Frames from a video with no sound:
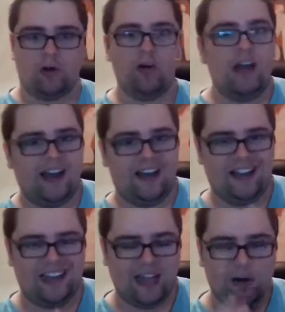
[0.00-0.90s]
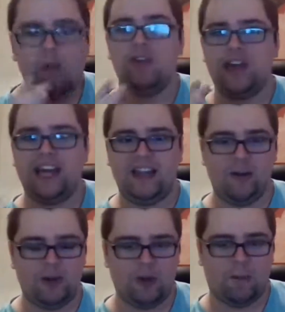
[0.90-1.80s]
No, uh, like
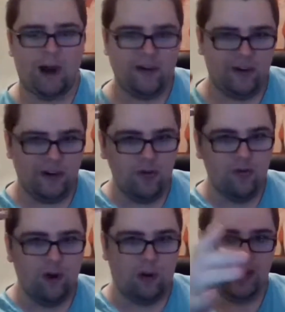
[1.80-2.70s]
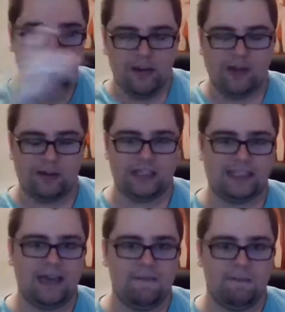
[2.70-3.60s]
communicating with your partner and you knowing and being on the
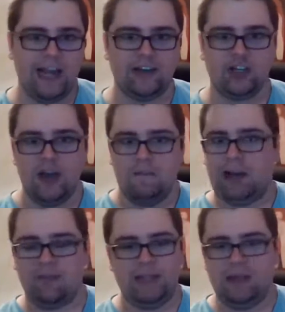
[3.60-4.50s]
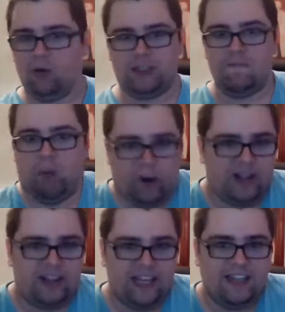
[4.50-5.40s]
same page might be the most
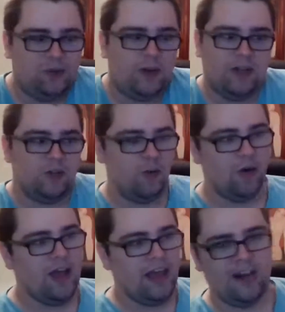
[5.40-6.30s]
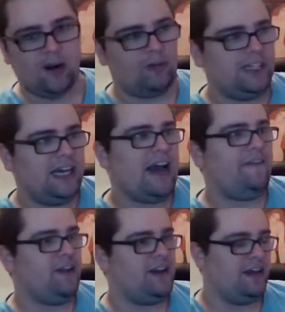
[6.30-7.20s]
important thing that you can do in closing
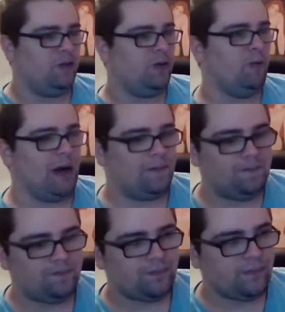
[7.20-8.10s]
half and in doing well